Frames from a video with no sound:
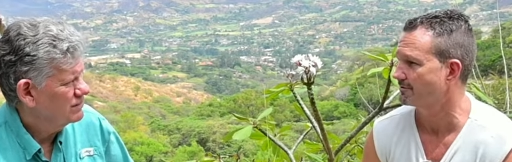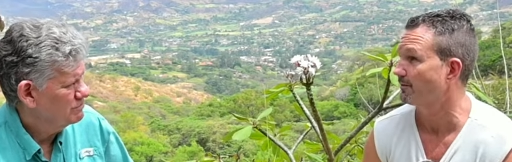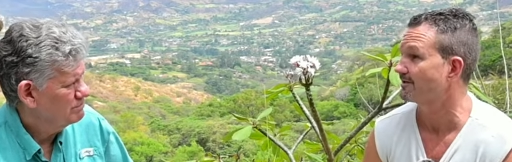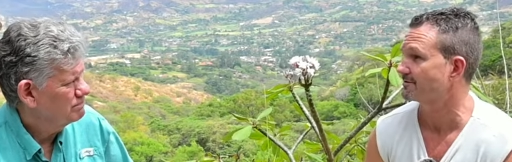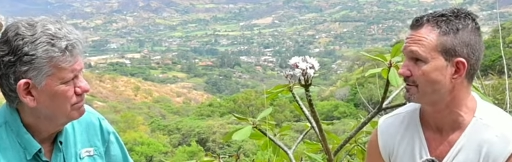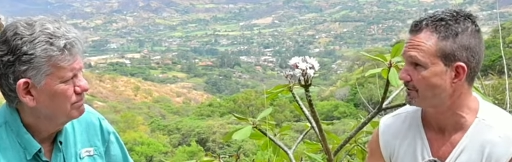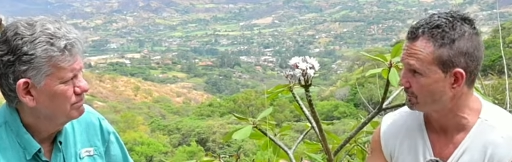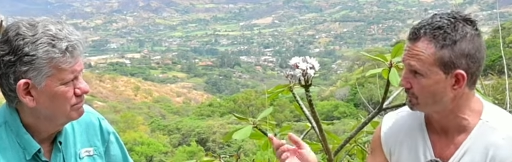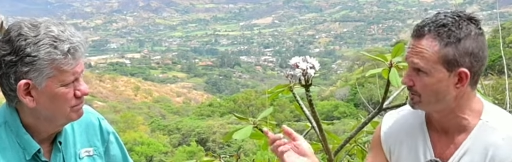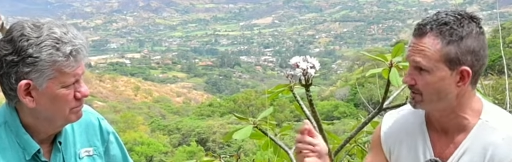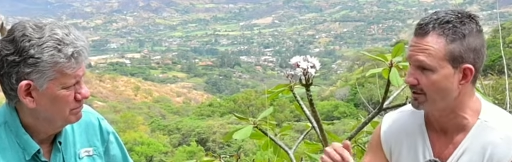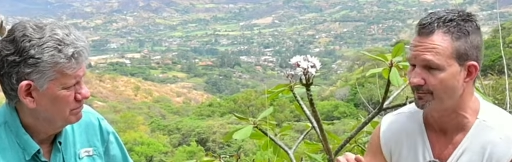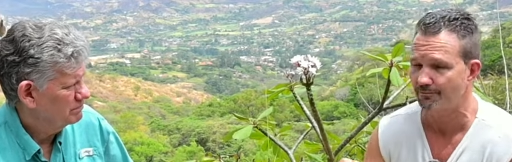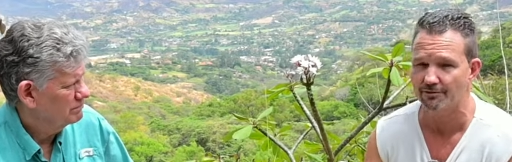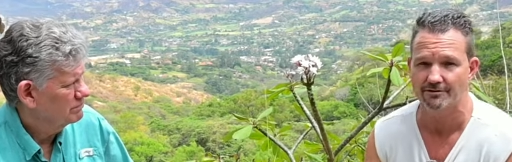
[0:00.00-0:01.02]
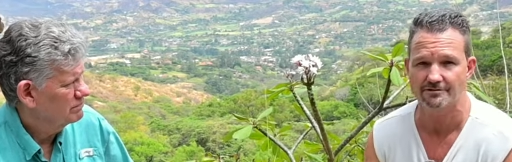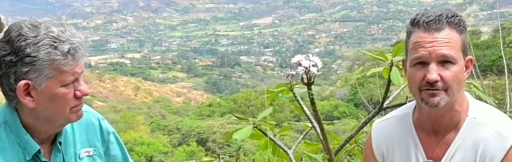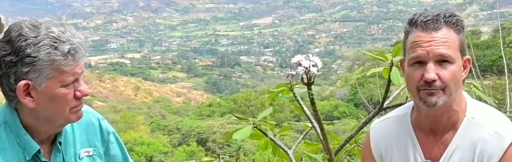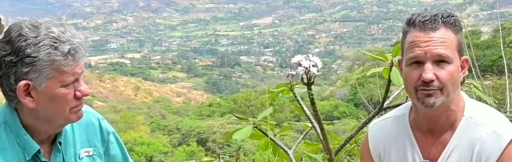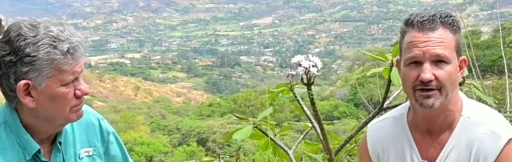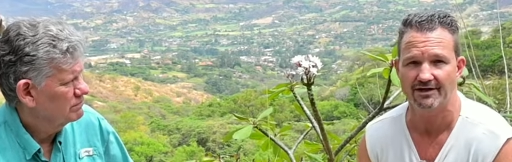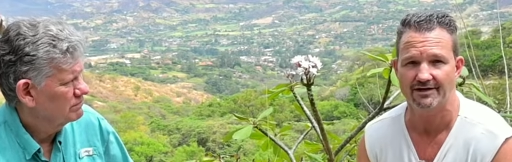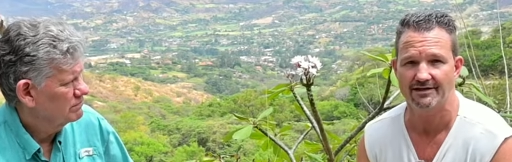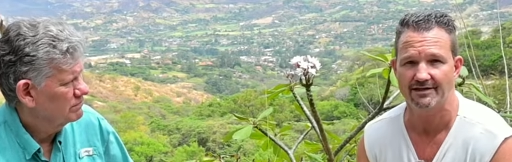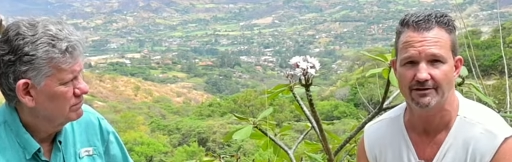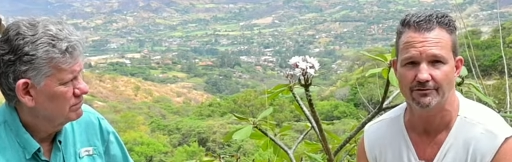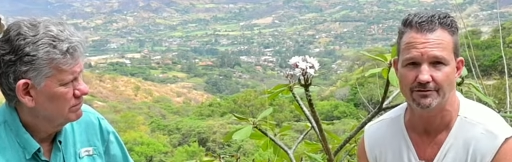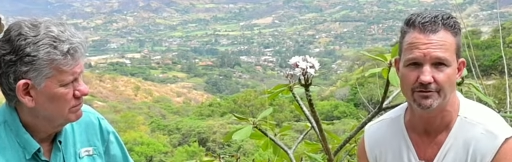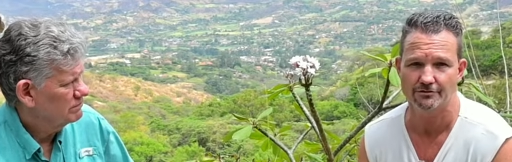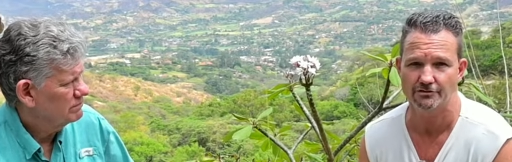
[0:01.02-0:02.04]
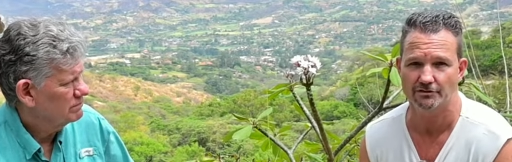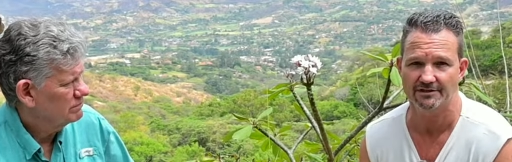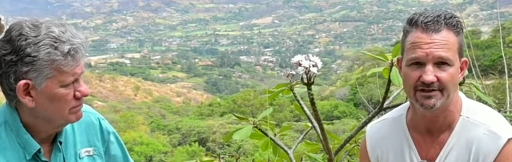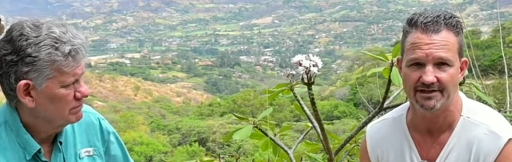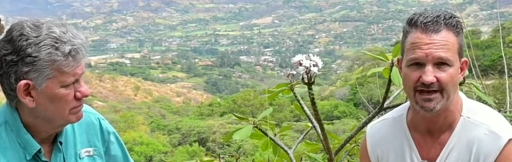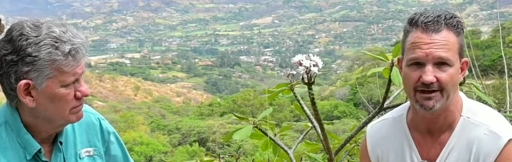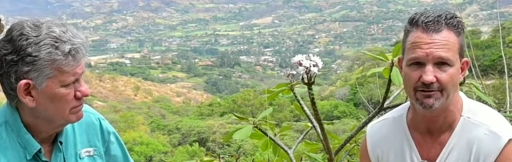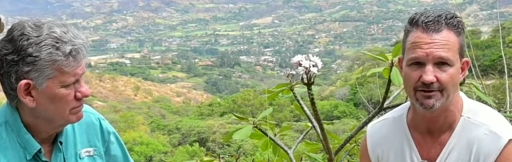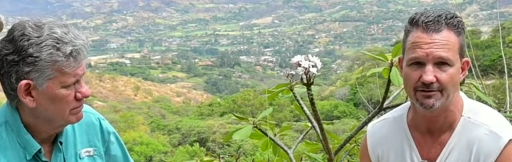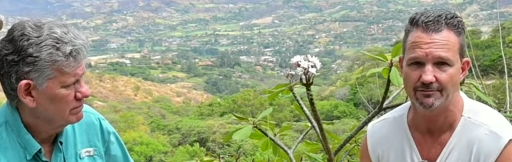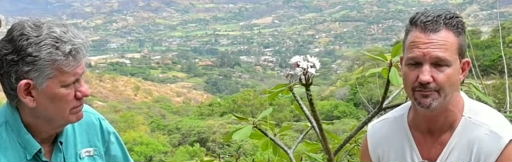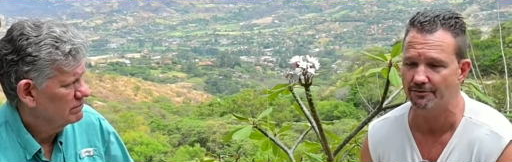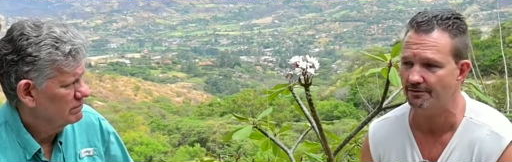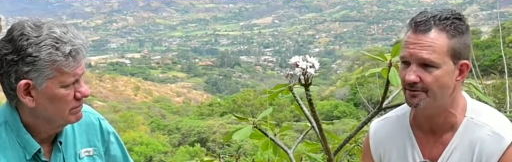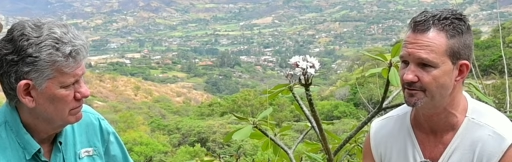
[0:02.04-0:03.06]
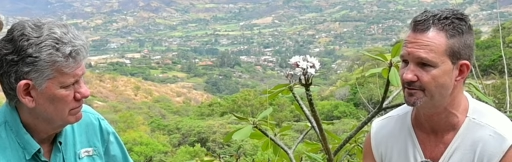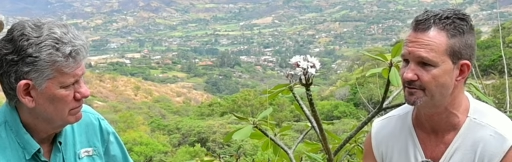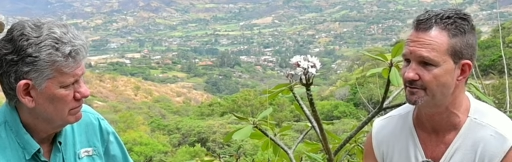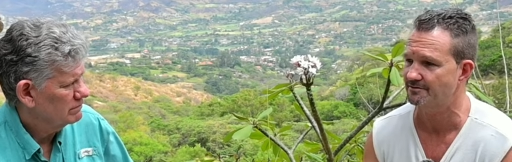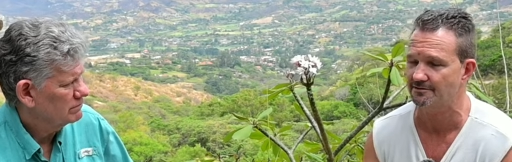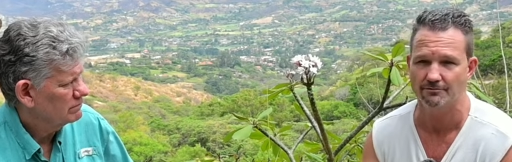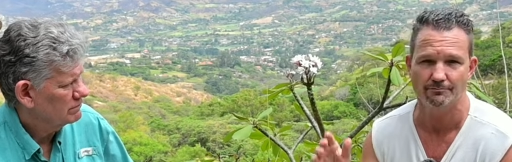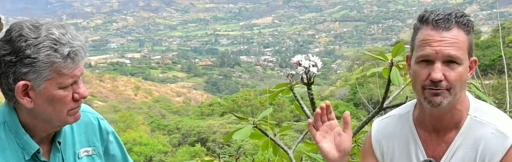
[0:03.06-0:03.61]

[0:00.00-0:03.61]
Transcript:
Speaker 1: The ones that look like birds of prey here are usually carrion birds. Still